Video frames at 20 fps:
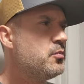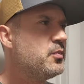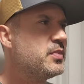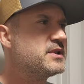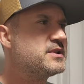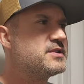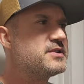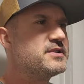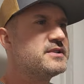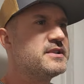
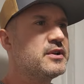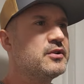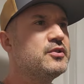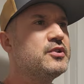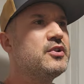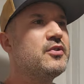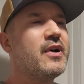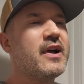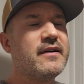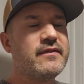but
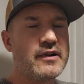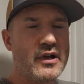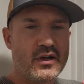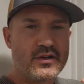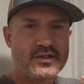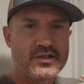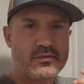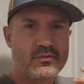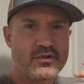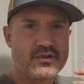still, you have
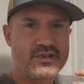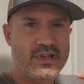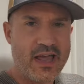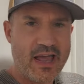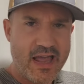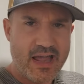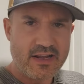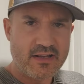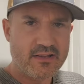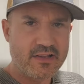customers
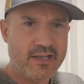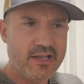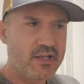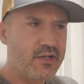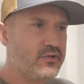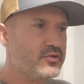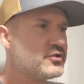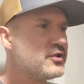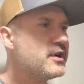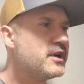haggling
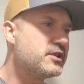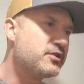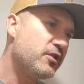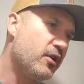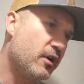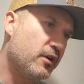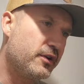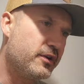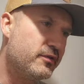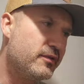you, trying to
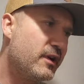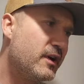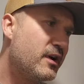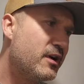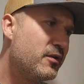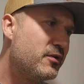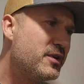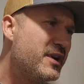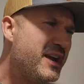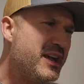talk you
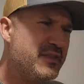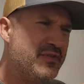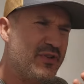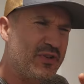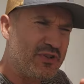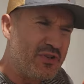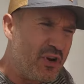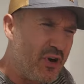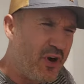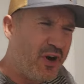down, and
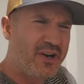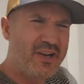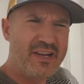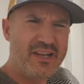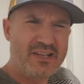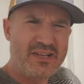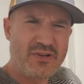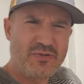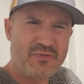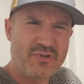they're
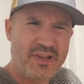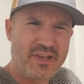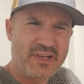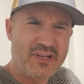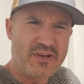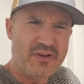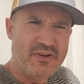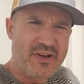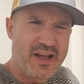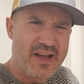talking to you
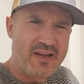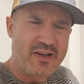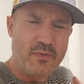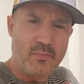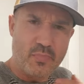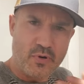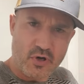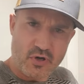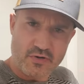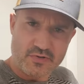like you're not
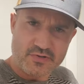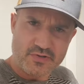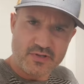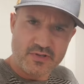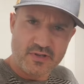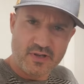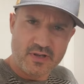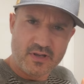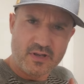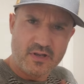a
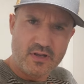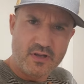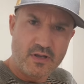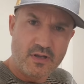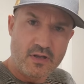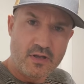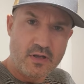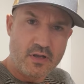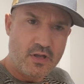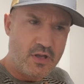person,
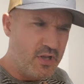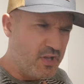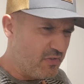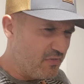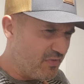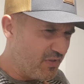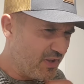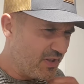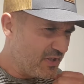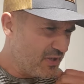
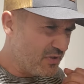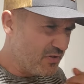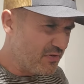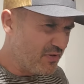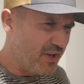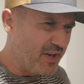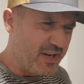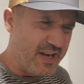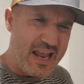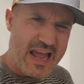like you're
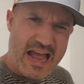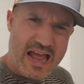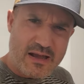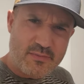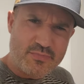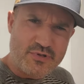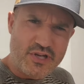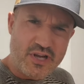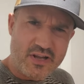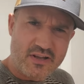like an
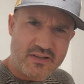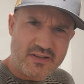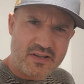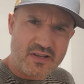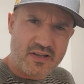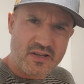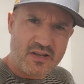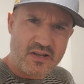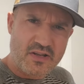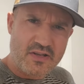
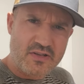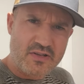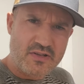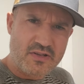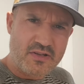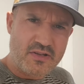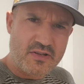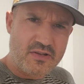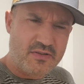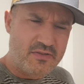object.
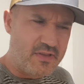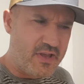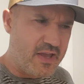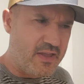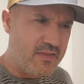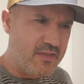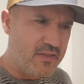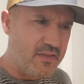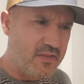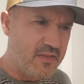
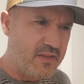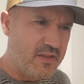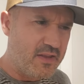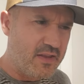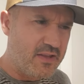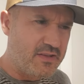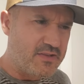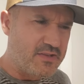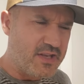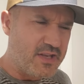That
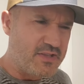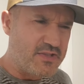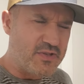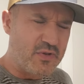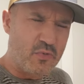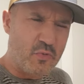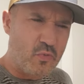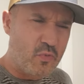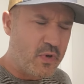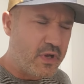it's
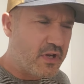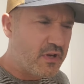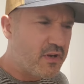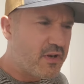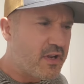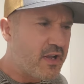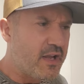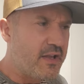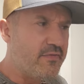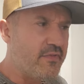it's a
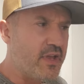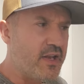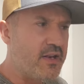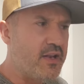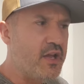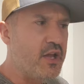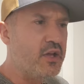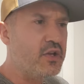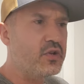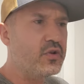weird, and
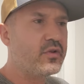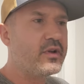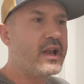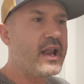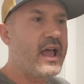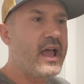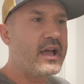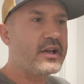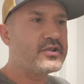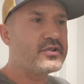then you
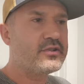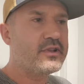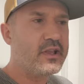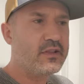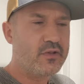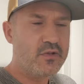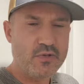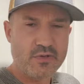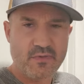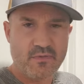can
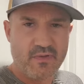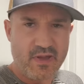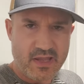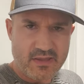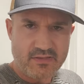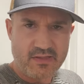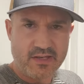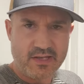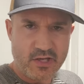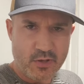actually lose
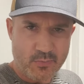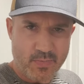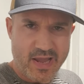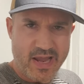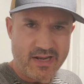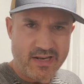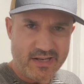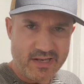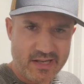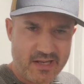faith in
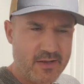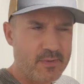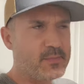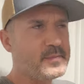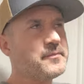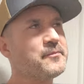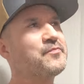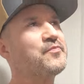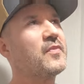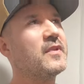humanity
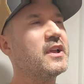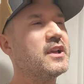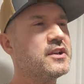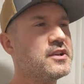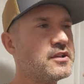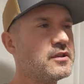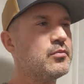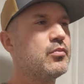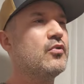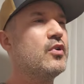and
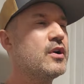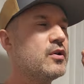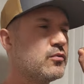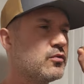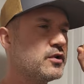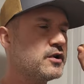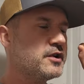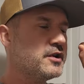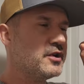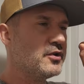get to the point
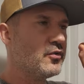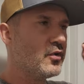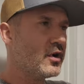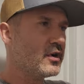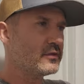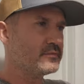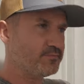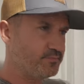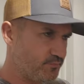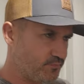where you
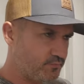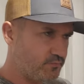are